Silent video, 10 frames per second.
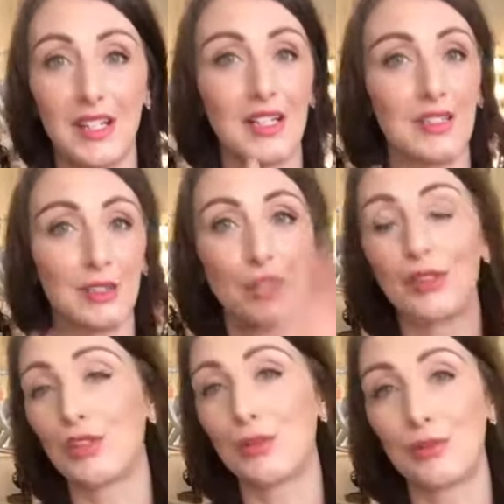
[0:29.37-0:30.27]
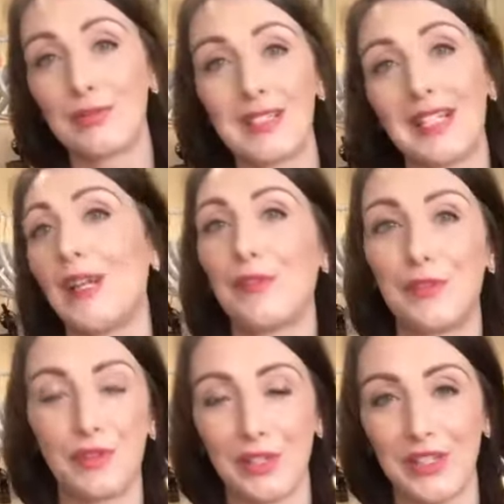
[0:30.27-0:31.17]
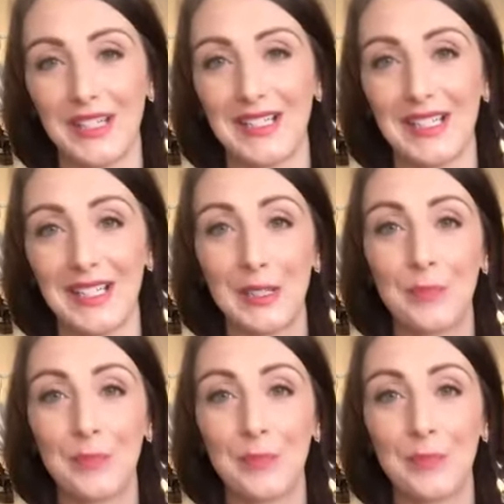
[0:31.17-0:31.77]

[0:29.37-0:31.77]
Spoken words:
shut the doors and left it for another day.